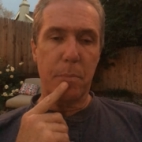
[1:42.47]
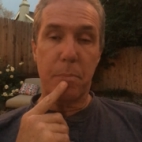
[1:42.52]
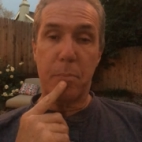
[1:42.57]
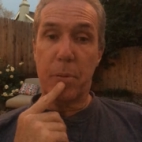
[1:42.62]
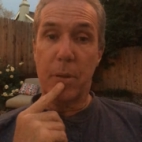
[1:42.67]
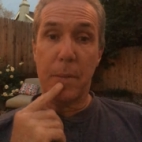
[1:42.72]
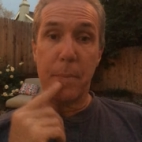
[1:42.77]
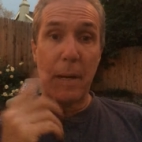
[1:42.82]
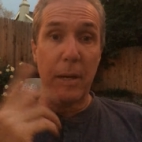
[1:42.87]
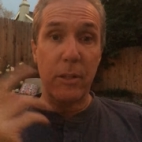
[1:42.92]

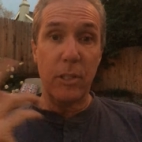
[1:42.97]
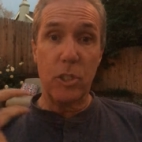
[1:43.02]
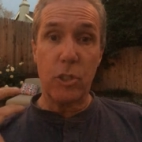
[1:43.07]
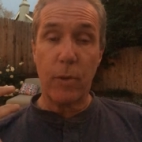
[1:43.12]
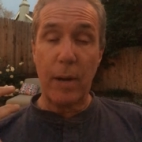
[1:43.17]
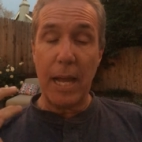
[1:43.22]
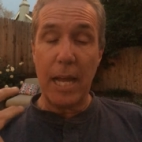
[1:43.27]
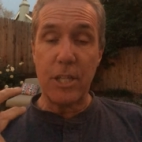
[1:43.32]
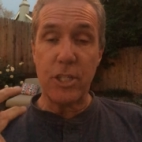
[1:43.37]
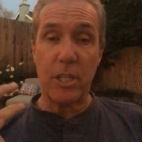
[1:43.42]
put him out in the
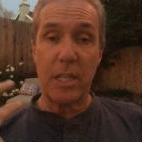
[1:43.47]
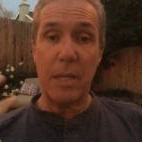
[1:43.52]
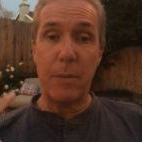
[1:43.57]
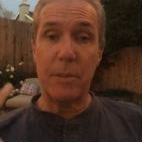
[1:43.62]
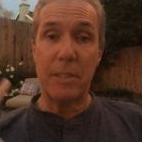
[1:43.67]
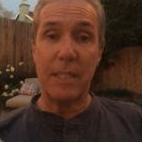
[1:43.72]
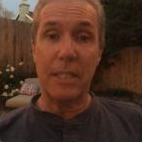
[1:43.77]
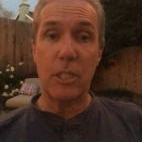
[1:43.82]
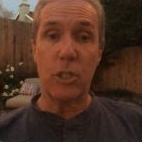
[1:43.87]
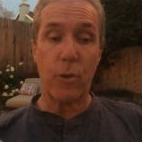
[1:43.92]
trash, and he
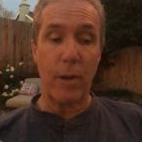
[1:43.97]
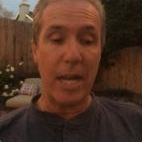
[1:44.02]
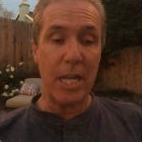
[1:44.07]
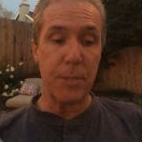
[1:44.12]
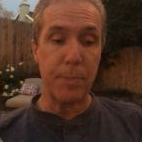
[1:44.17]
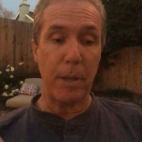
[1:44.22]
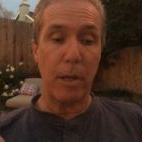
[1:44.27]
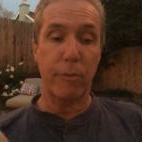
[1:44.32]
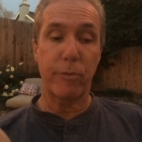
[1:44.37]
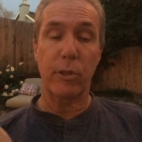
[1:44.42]
was in the
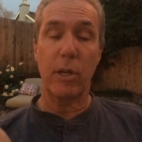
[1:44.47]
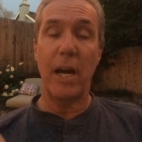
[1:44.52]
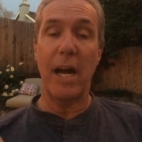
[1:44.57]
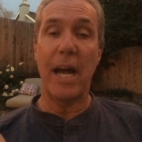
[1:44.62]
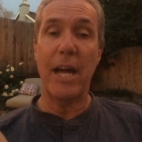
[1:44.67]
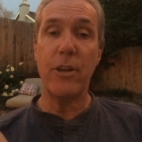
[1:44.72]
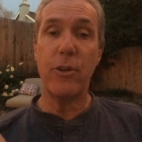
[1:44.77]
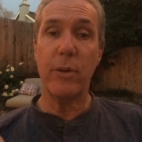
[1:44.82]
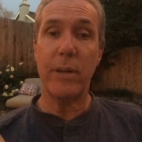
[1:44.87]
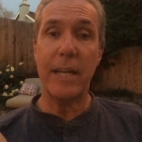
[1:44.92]
trash pile for
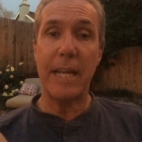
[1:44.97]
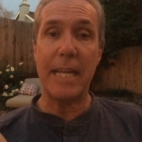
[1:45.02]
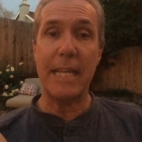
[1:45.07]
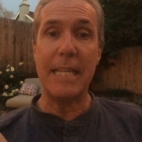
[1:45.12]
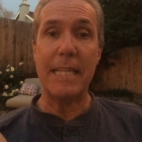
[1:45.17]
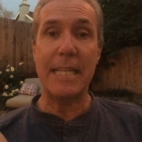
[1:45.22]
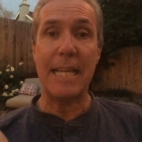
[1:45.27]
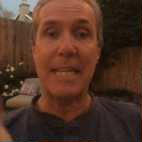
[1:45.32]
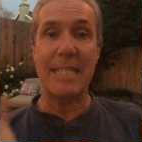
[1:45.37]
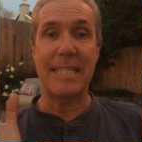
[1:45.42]

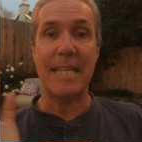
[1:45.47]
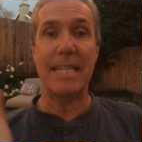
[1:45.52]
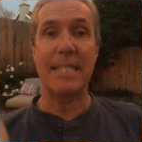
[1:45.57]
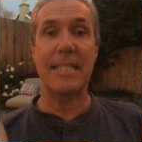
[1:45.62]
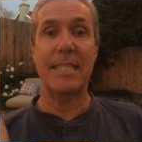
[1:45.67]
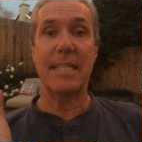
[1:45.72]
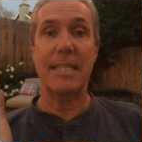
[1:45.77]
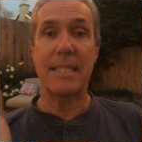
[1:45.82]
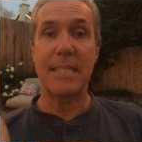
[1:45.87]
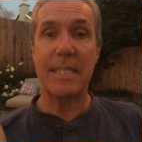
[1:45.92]
180 days.
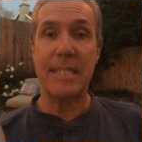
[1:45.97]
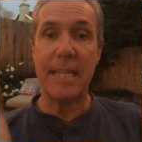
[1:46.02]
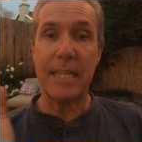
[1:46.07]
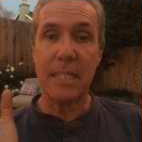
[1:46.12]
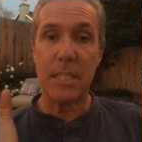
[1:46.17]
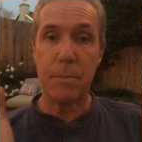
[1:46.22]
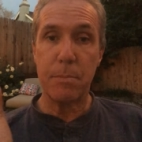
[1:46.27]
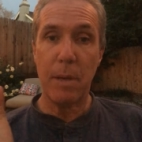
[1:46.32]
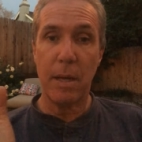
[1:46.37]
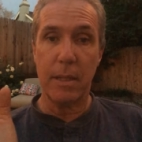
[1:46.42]
That's
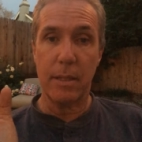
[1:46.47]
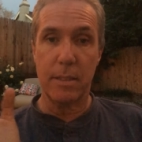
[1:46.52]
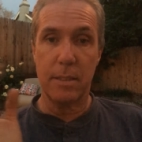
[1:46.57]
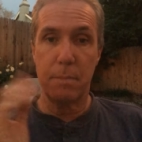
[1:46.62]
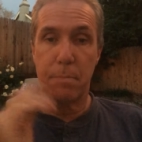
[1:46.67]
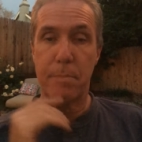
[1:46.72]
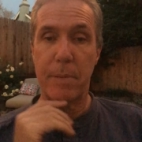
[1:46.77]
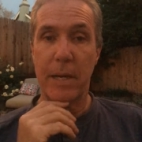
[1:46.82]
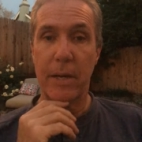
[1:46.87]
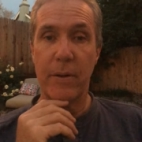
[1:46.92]
6 months
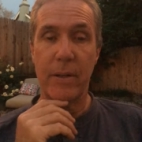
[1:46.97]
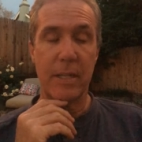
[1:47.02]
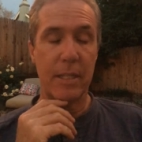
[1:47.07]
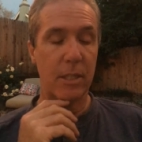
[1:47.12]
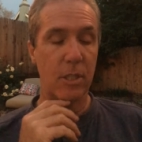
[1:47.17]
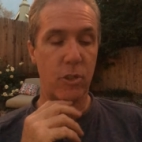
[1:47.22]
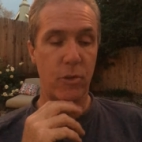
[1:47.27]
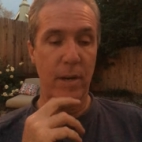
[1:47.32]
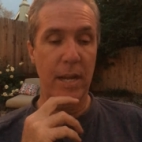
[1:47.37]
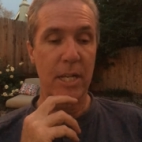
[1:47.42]
buried
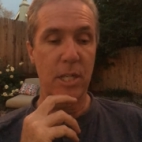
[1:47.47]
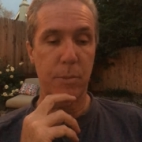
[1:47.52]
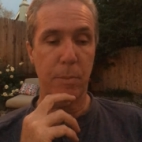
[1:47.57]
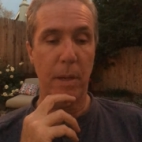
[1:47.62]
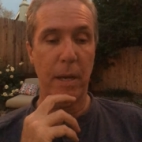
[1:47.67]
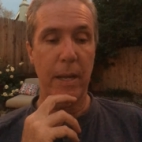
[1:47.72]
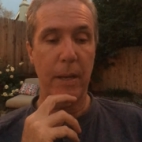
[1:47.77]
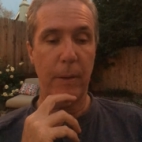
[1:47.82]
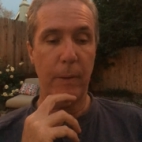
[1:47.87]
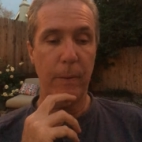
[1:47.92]
in the trash
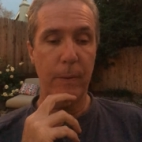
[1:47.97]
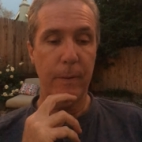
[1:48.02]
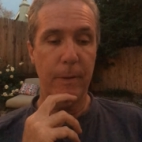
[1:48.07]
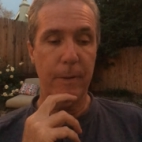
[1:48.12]
pile.